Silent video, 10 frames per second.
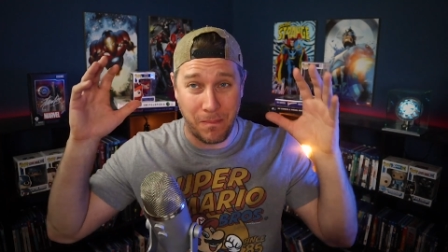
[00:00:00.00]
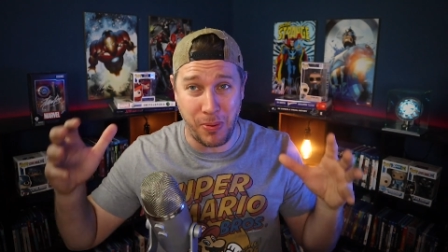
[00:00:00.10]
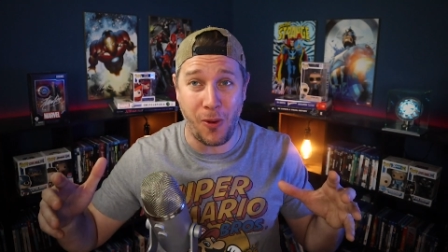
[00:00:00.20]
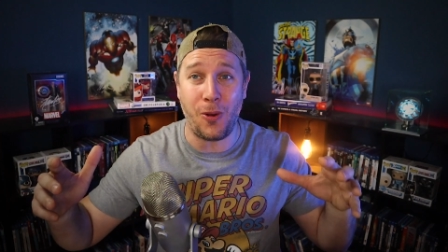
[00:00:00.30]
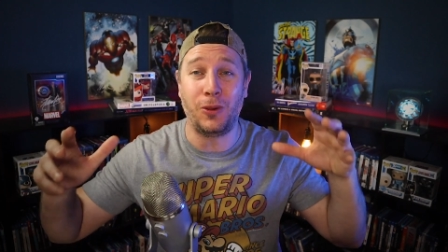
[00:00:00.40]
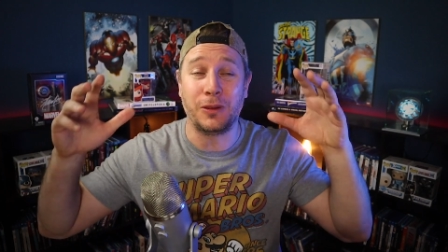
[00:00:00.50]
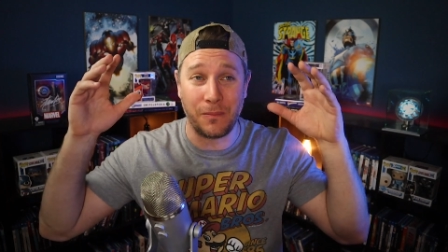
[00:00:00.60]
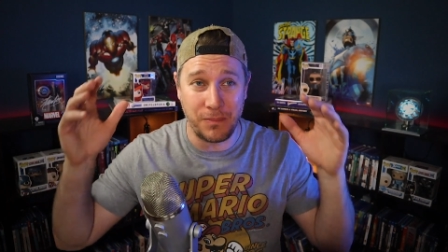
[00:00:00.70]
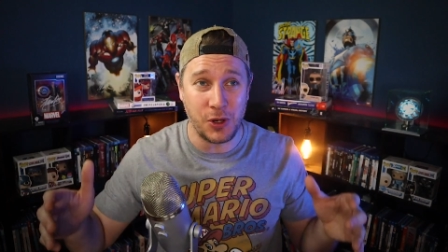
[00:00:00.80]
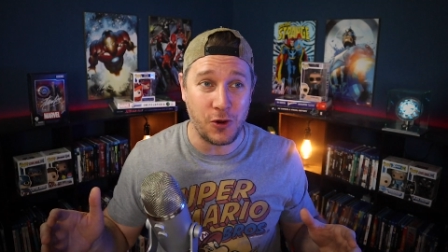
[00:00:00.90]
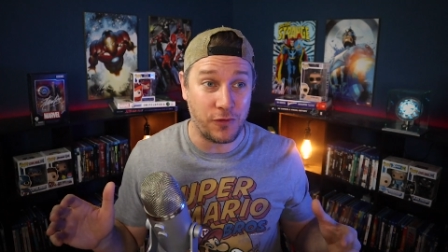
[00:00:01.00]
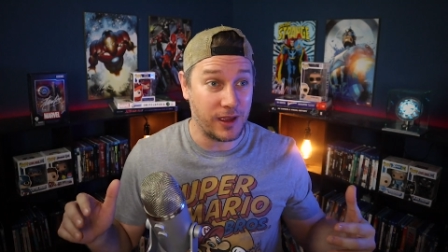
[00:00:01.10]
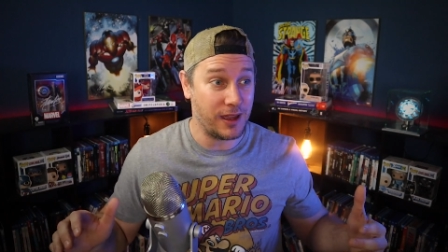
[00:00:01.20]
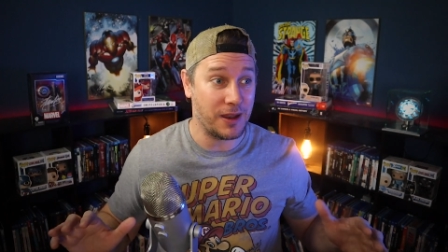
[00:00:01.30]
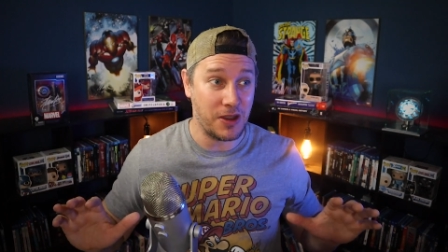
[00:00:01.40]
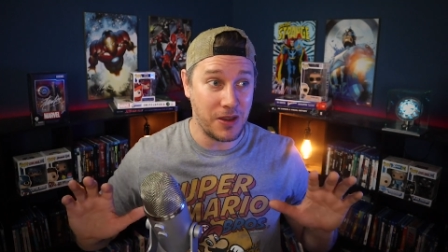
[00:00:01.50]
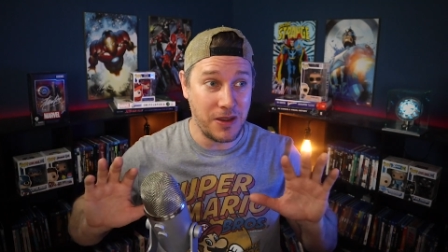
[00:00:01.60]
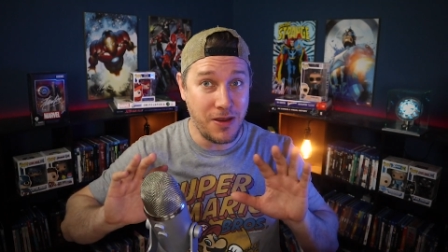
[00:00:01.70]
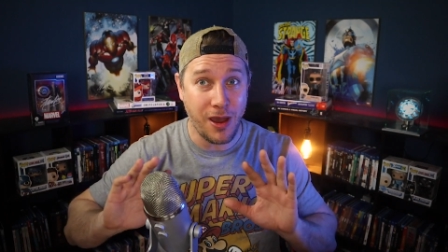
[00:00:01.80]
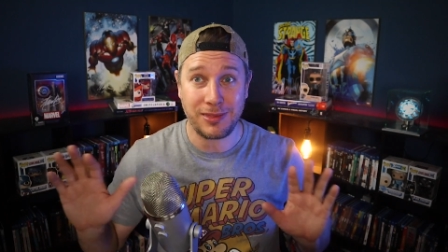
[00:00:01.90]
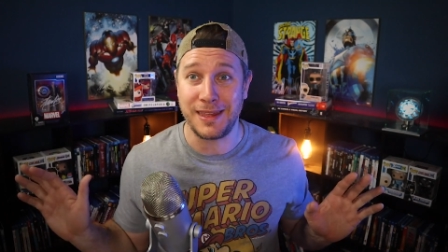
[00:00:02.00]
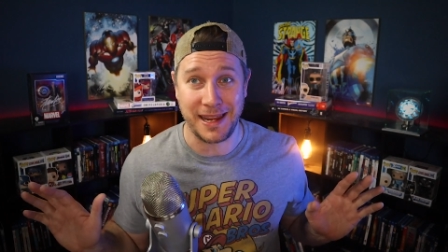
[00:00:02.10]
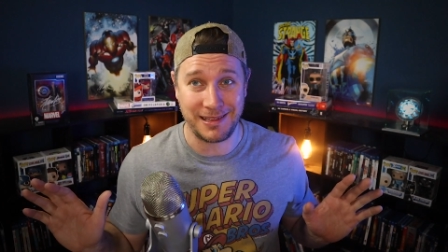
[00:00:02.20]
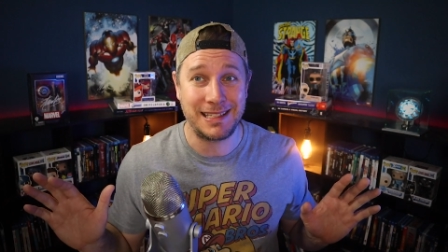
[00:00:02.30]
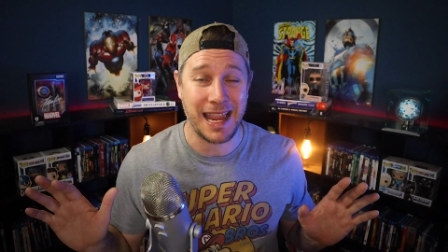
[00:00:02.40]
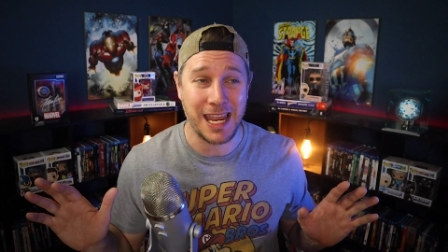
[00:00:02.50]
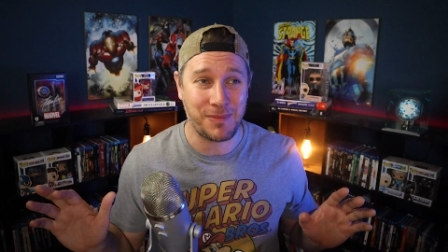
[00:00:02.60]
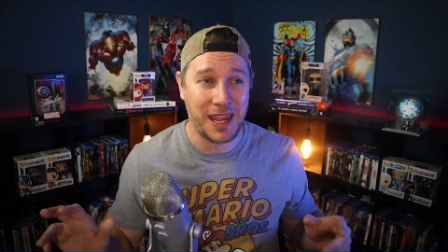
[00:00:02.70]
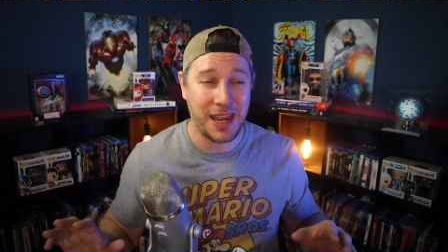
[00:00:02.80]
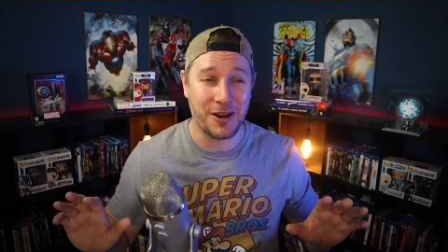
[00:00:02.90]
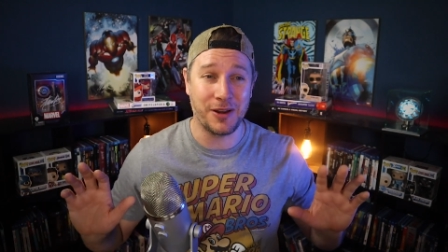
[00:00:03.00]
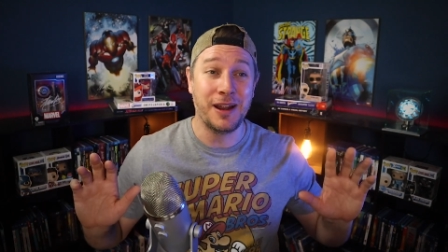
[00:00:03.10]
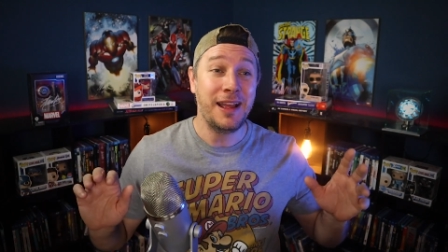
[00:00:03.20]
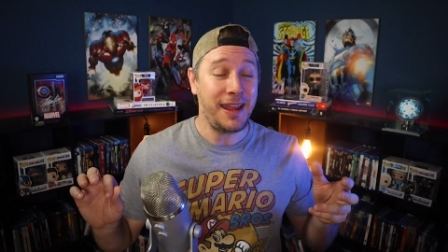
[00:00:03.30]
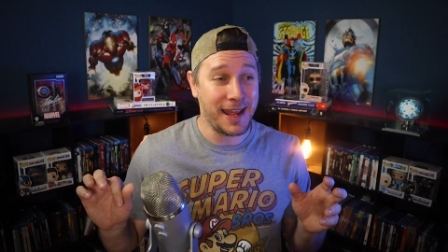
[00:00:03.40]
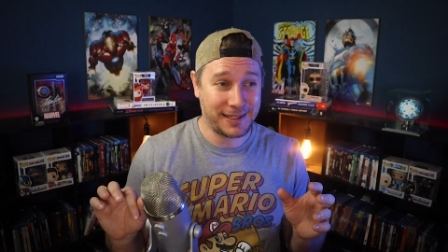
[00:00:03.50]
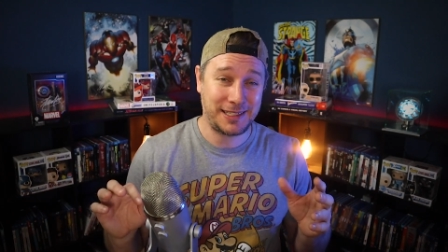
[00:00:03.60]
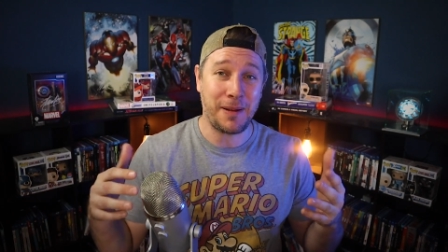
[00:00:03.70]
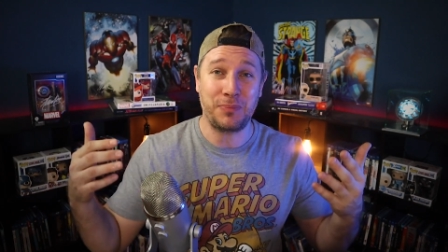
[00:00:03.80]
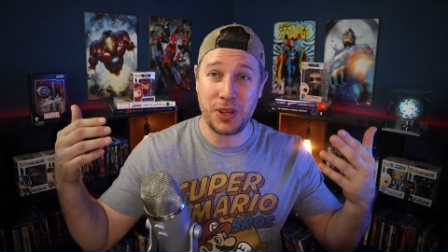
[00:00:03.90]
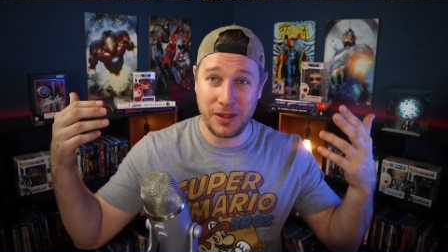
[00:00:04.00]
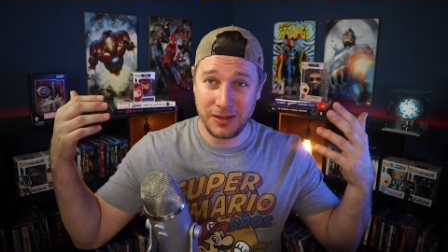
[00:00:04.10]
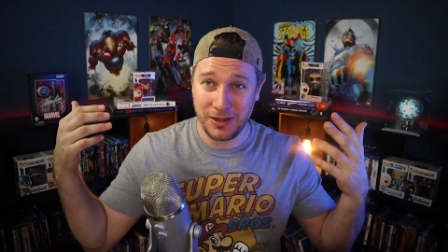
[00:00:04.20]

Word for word: bold move nothing same here except